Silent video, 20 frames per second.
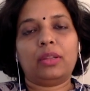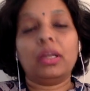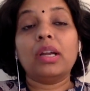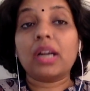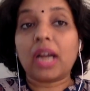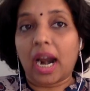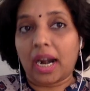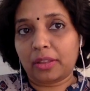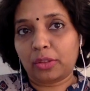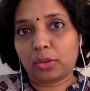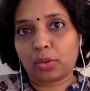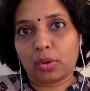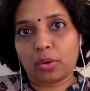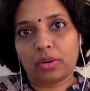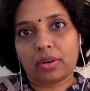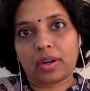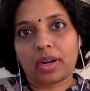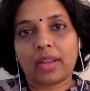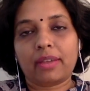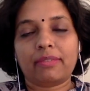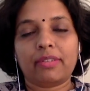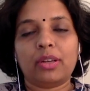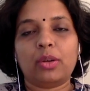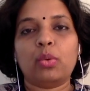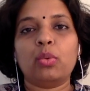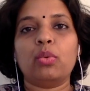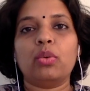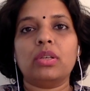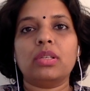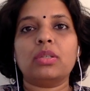cutthroat rival,
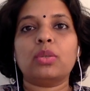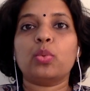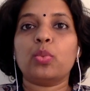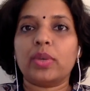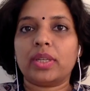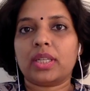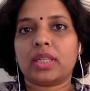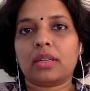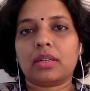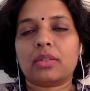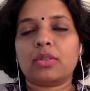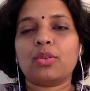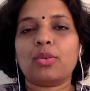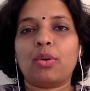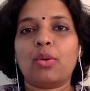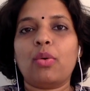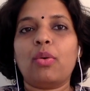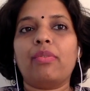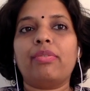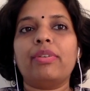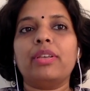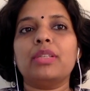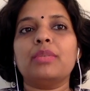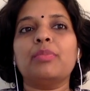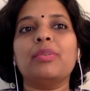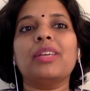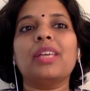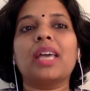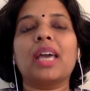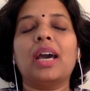who is Twitter. So
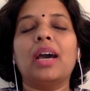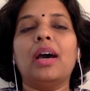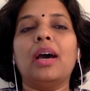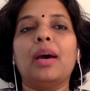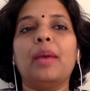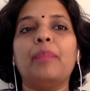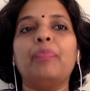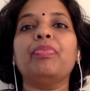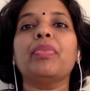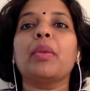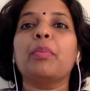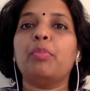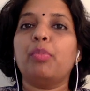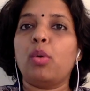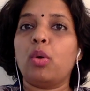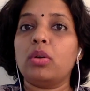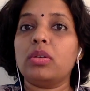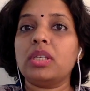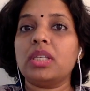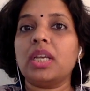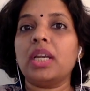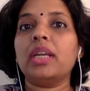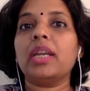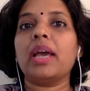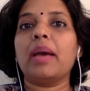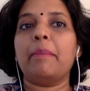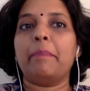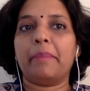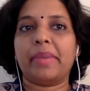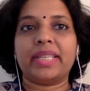Facebook posted
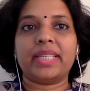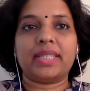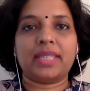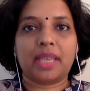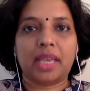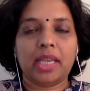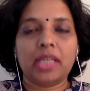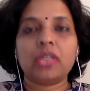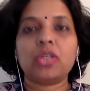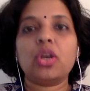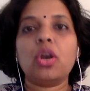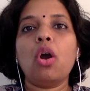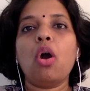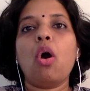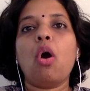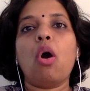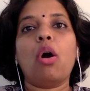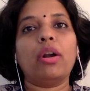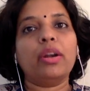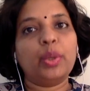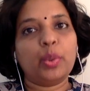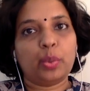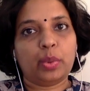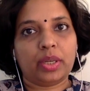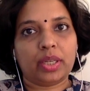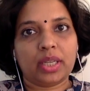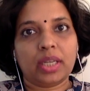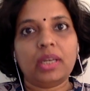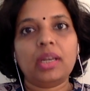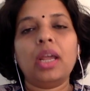a message on
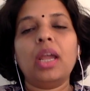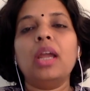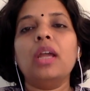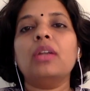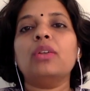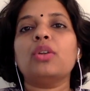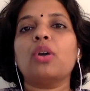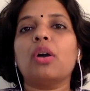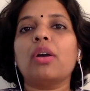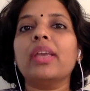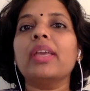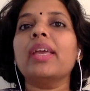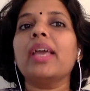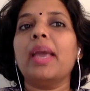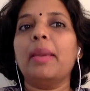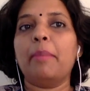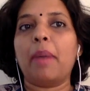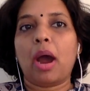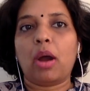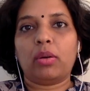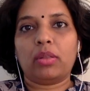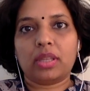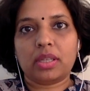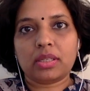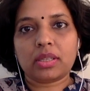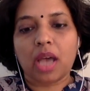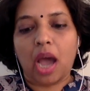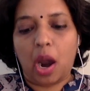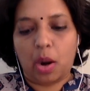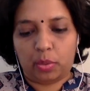Twitter talking about
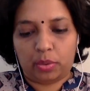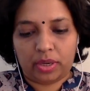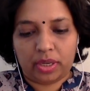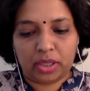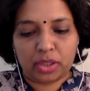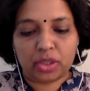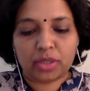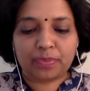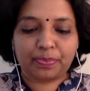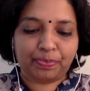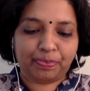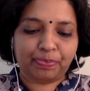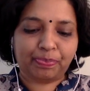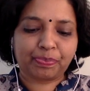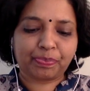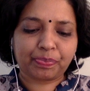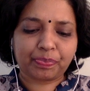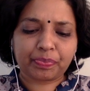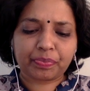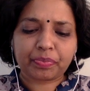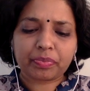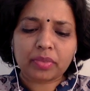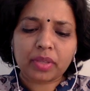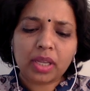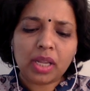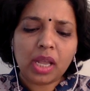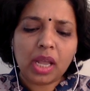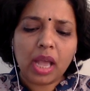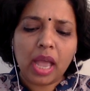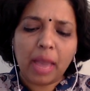this outage.
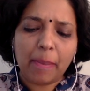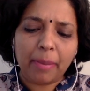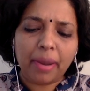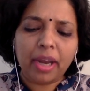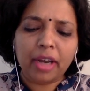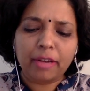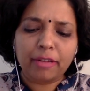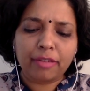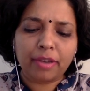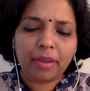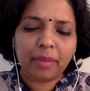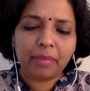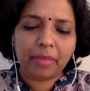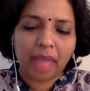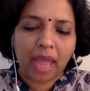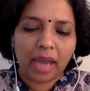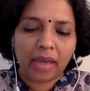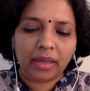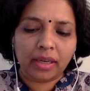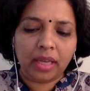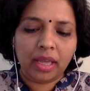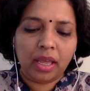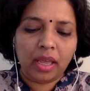Apart from that,